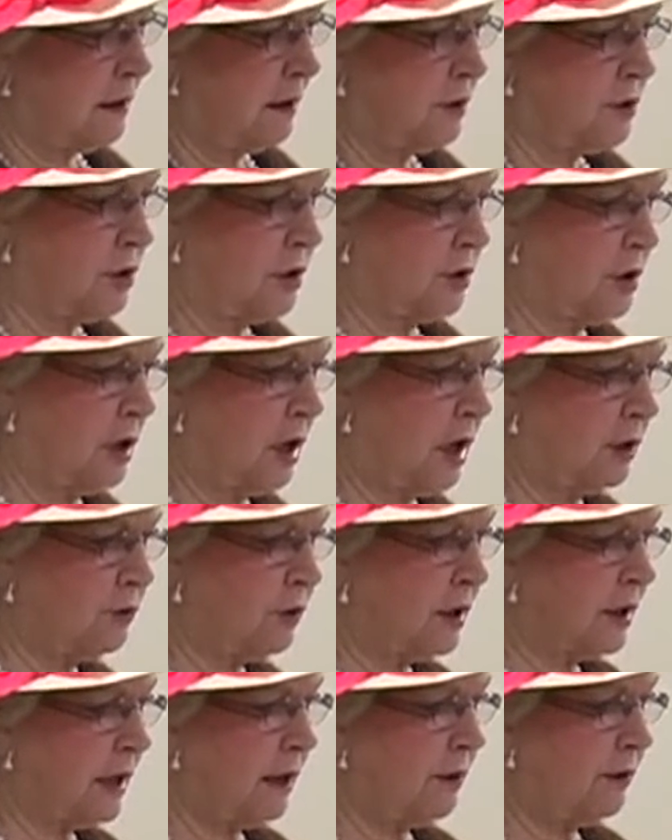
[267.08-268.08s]

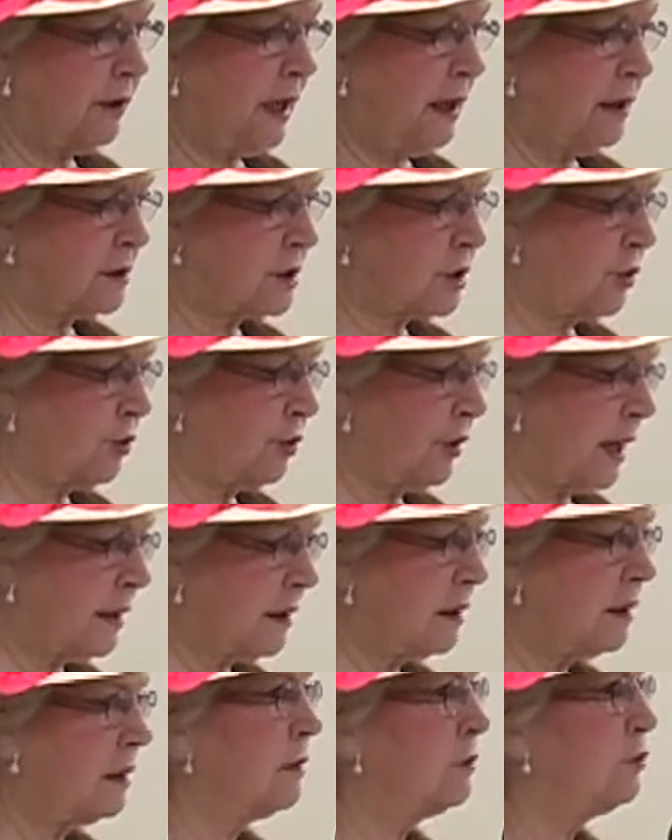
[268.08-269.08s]
Chautauqua County is
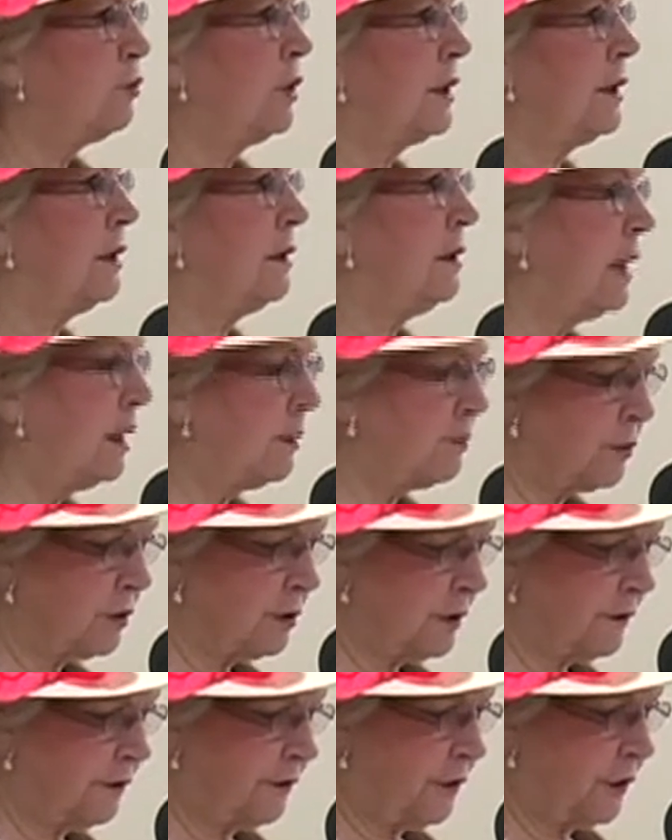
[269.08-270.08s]
credited with a
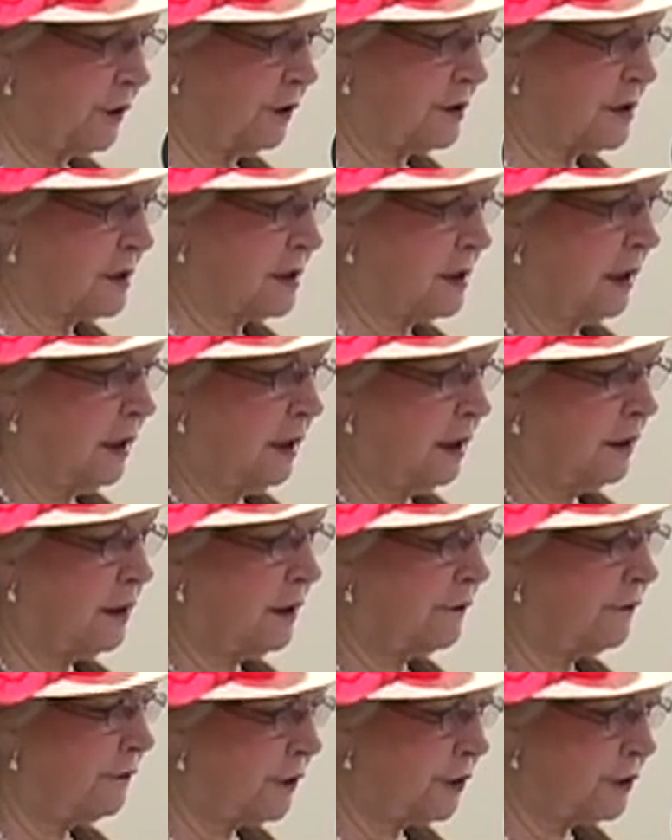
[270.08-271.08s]
number of firsts,
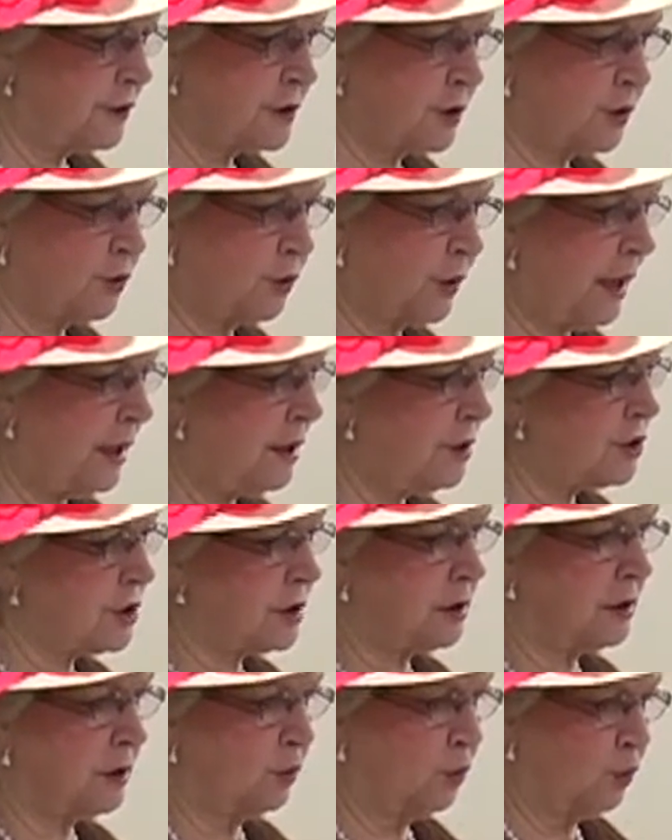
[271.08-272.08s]
the first Grange
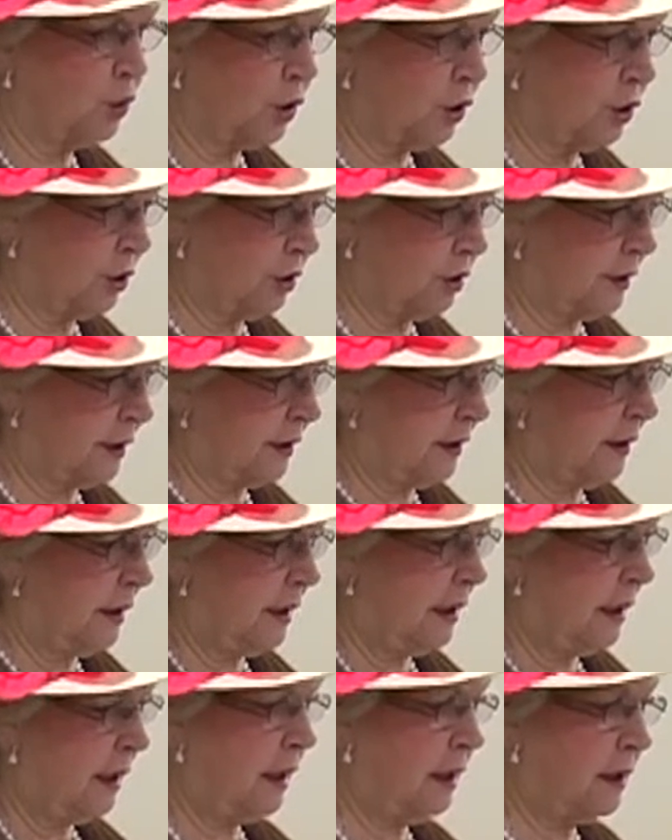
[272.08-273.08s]
in the world
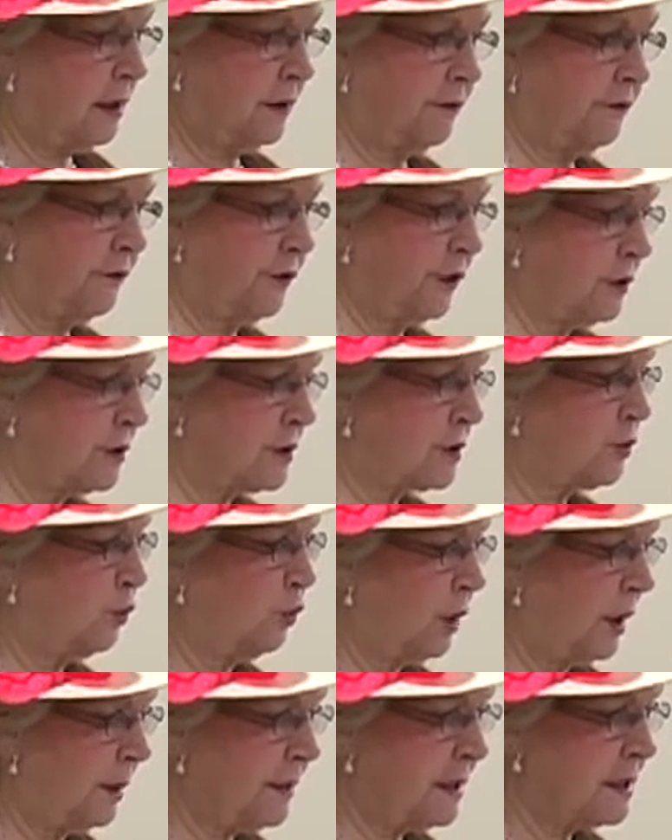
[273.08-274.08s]
and the first
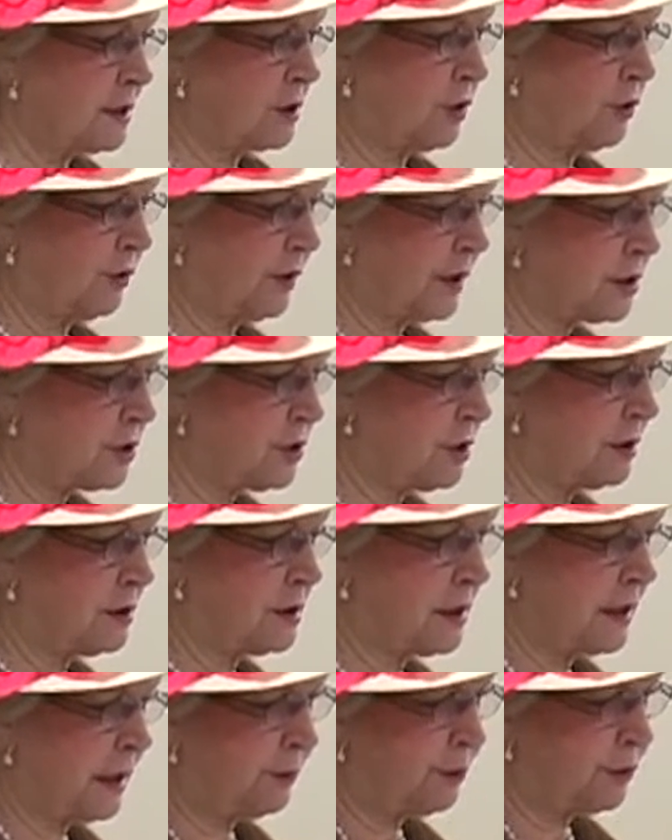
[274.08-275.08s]
Women's Christian
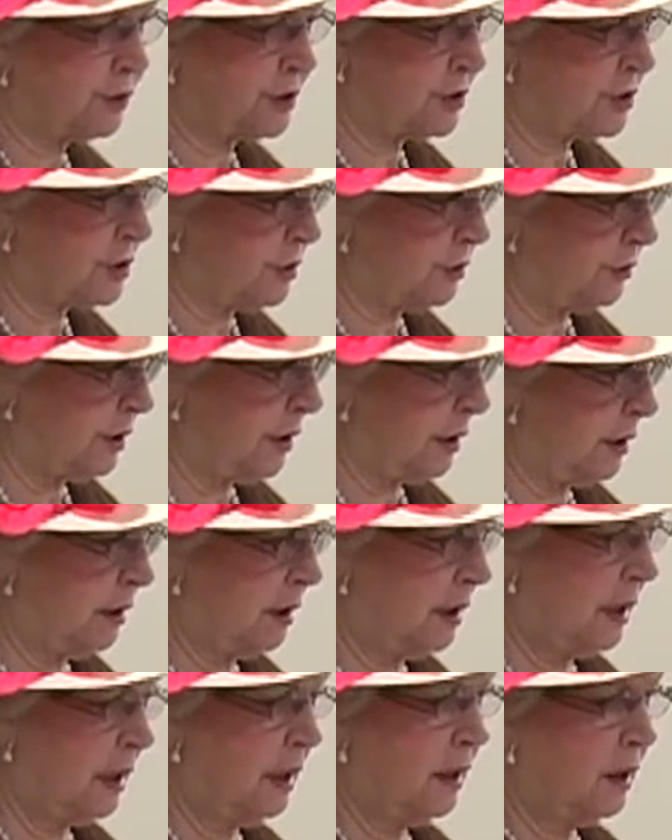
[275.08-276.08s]
Temperance Union
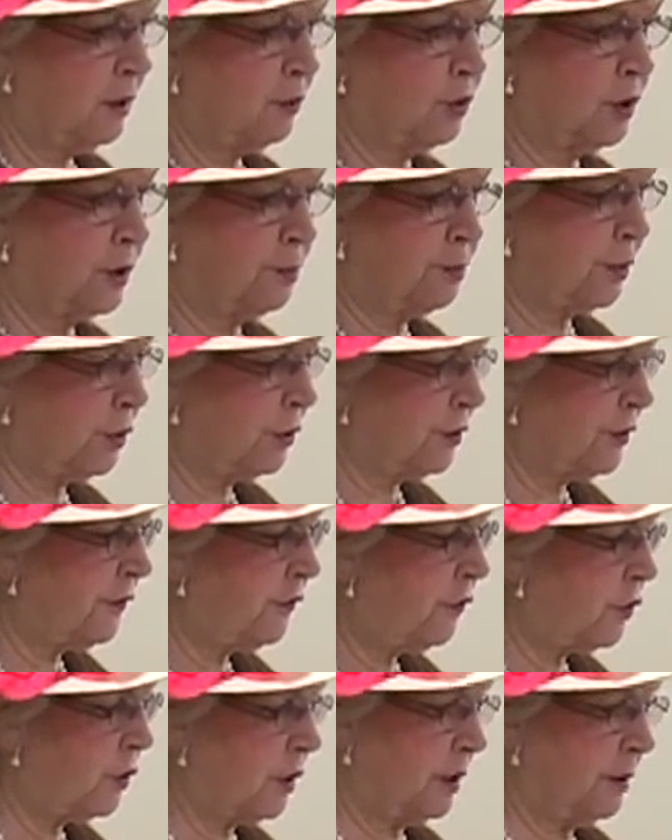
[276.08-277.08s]
were both
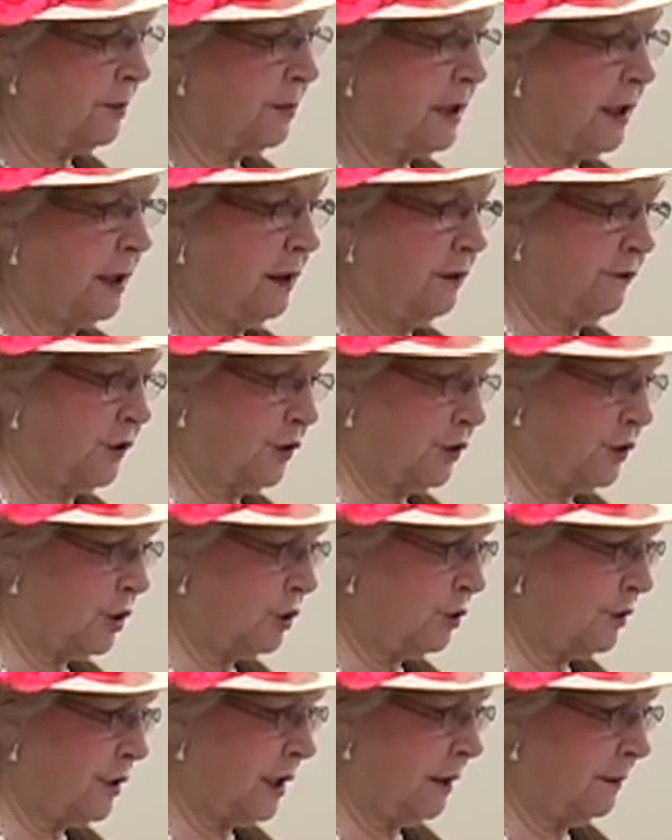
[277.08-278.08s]
formed in
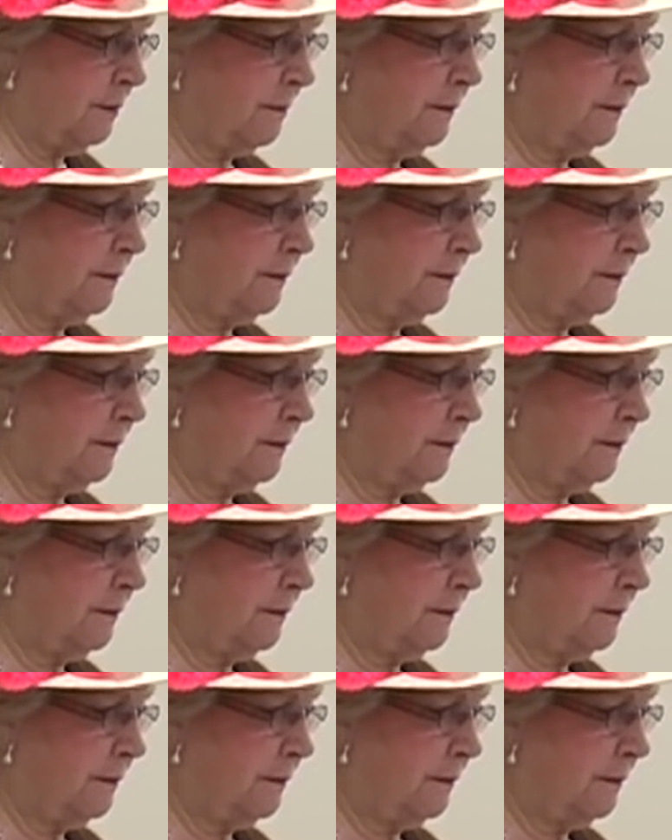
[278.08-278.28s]
Fredonia,